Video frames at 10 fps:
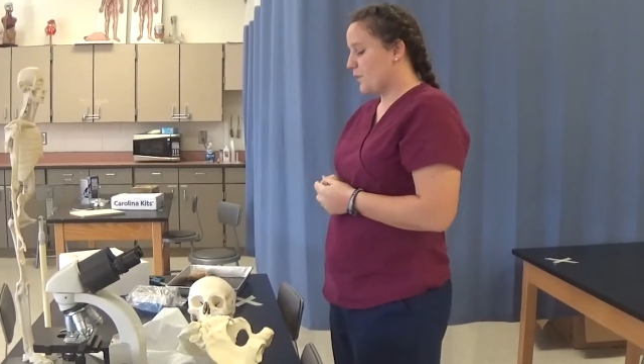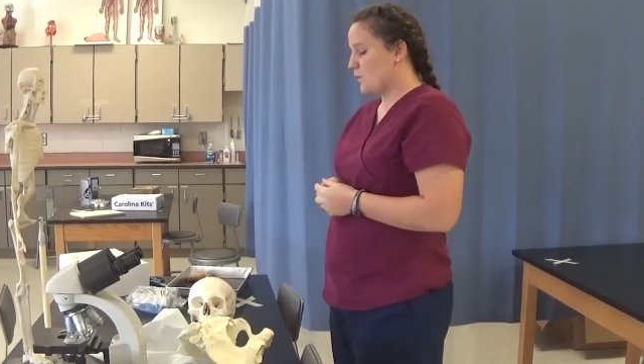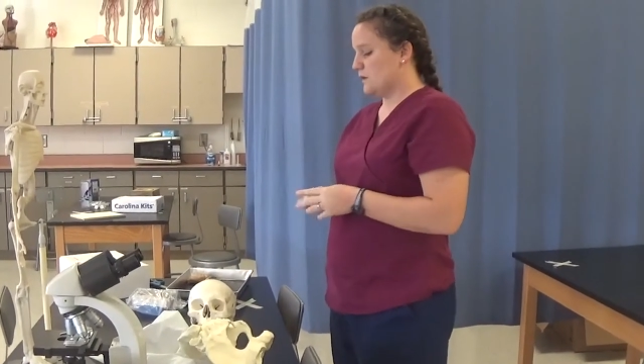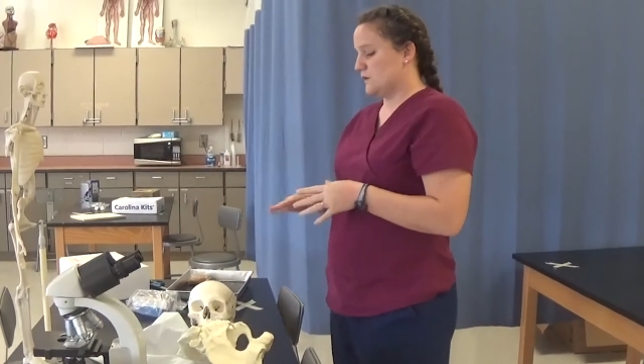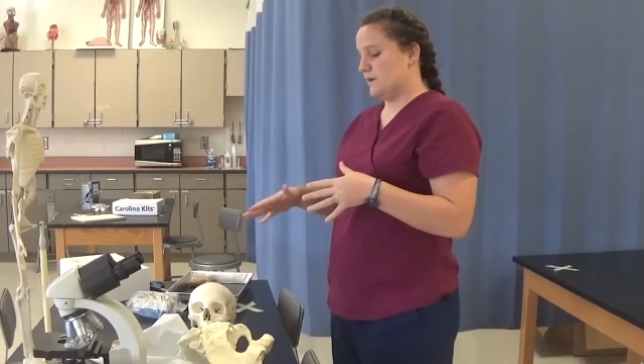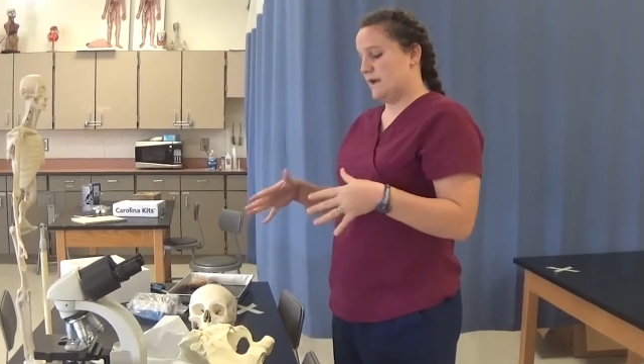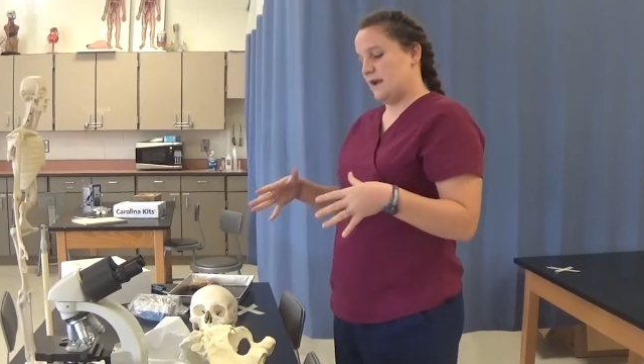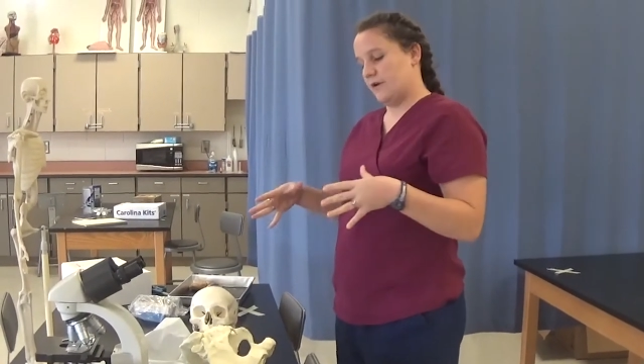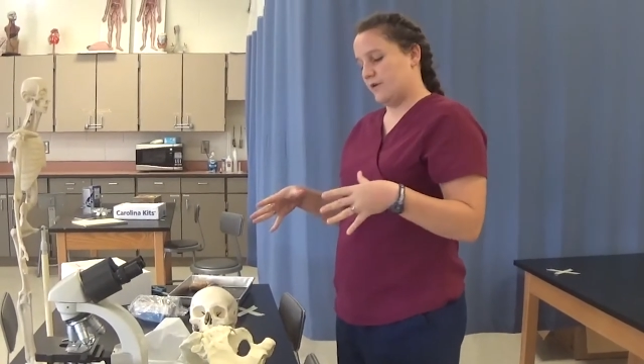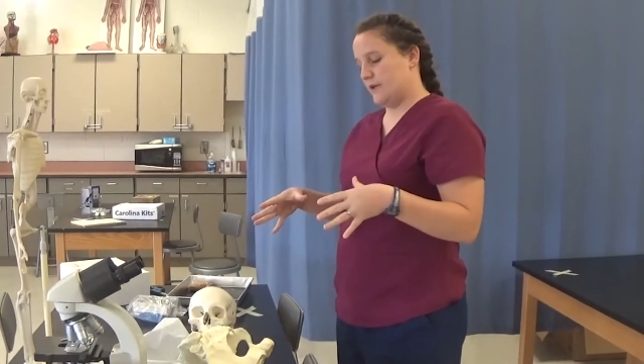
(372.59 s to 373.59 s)
once we
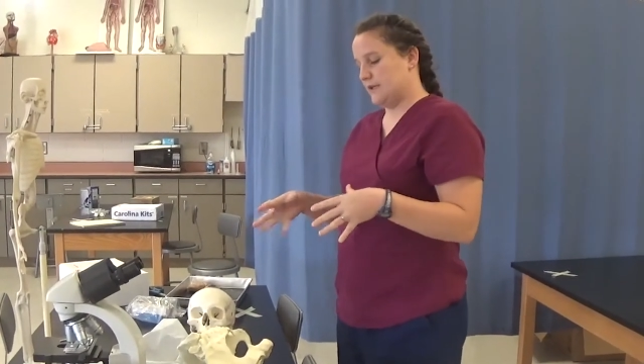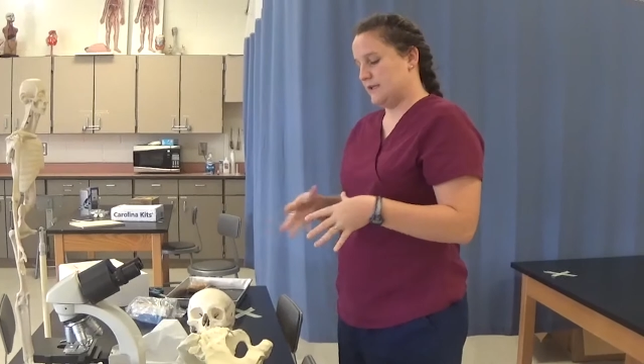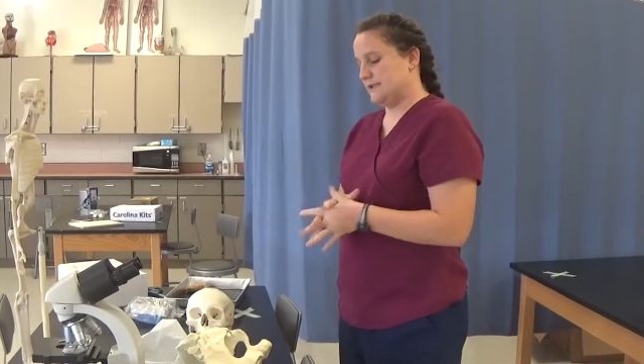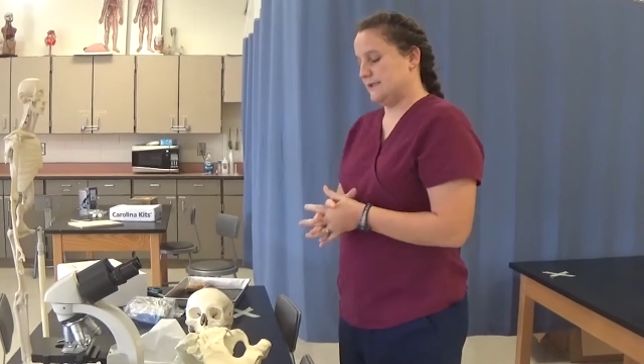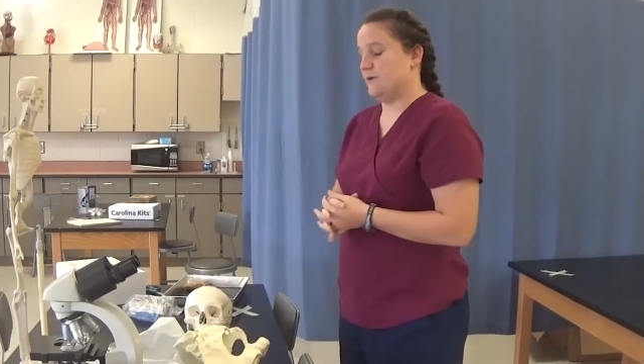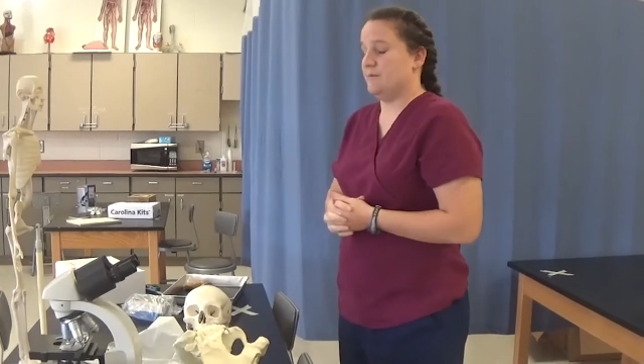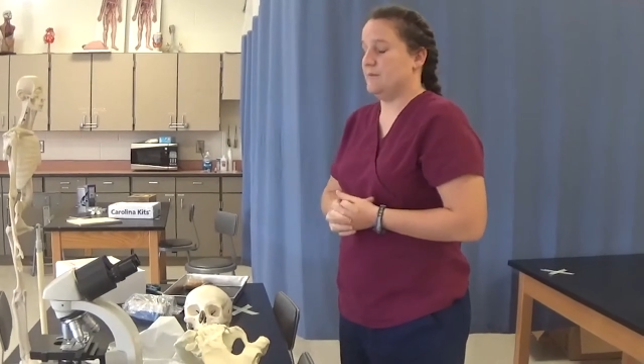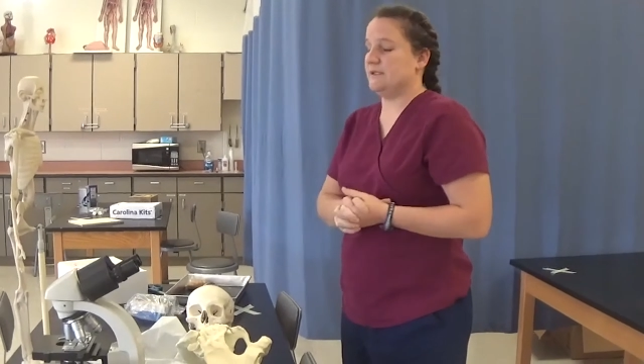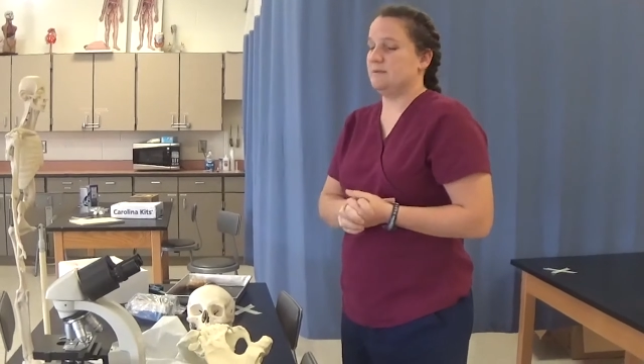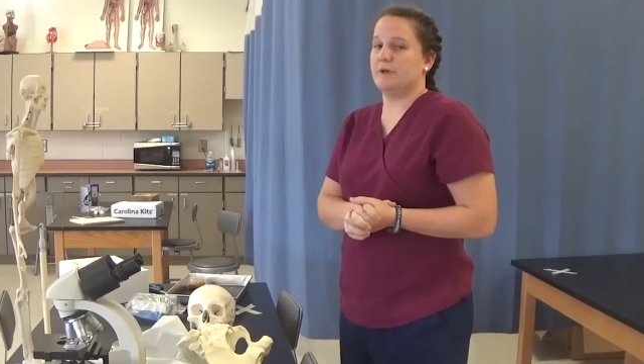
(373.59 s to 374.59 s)
narrow in to see what
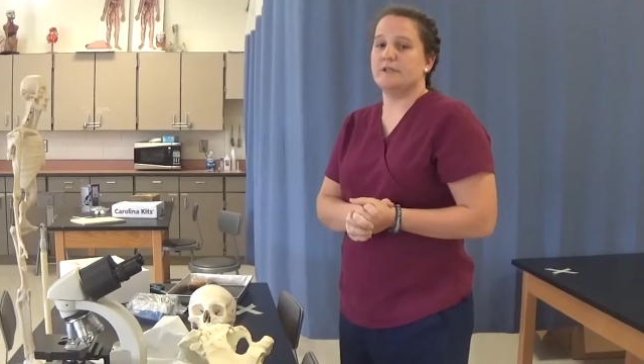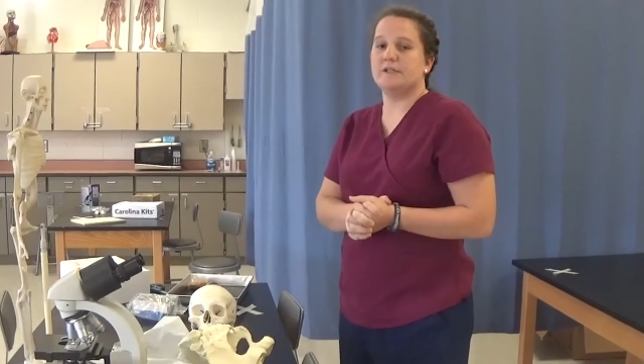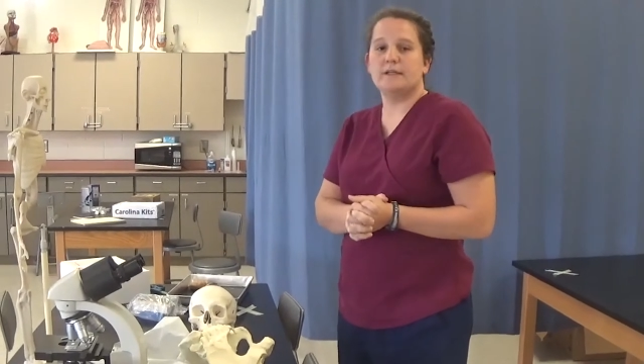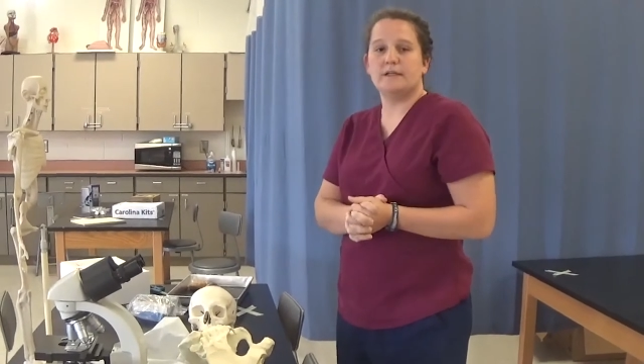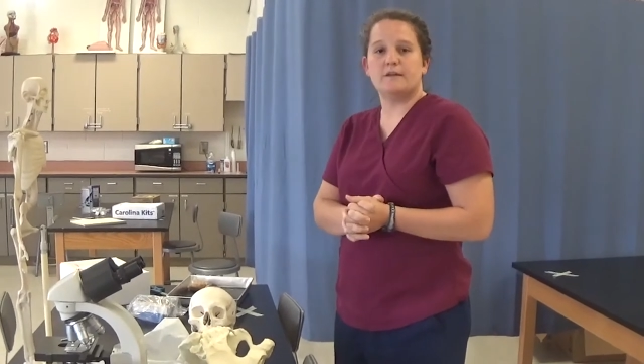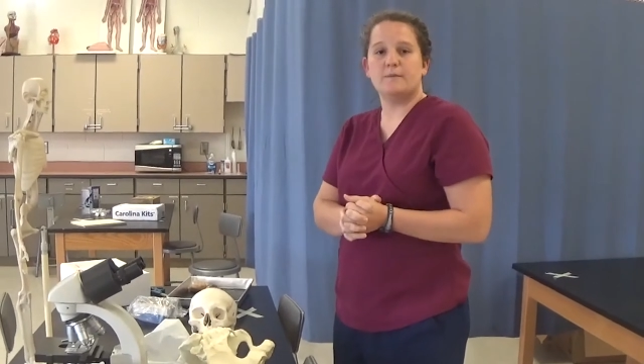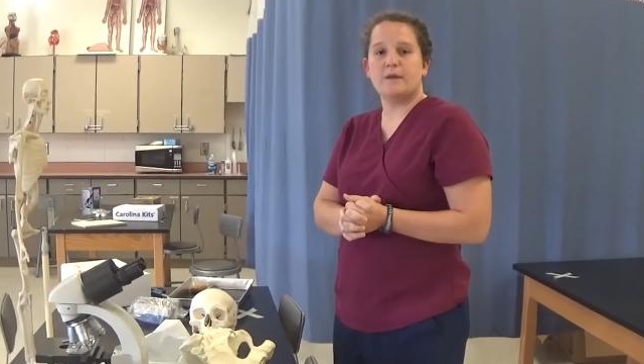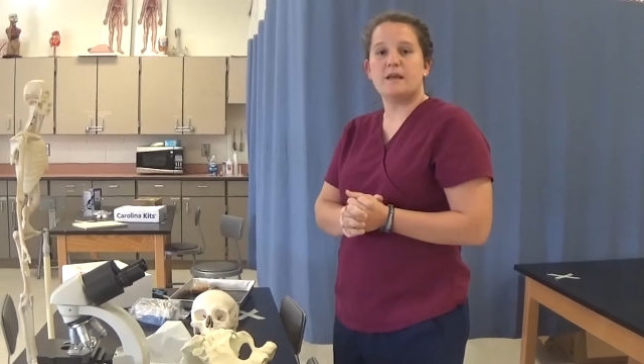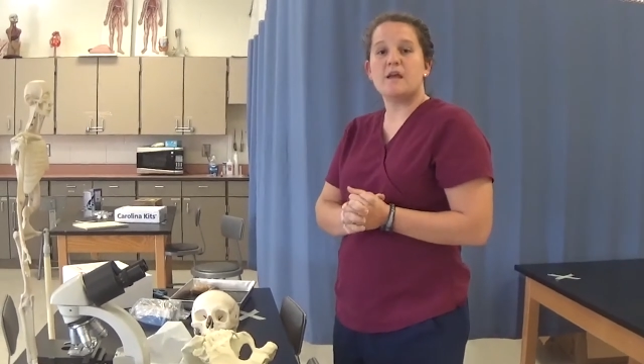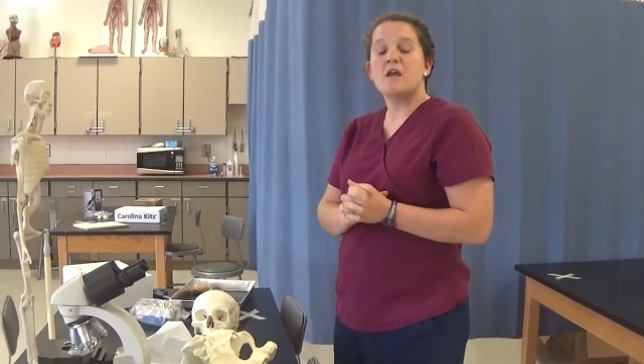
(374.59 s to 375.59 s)
missing person it could be,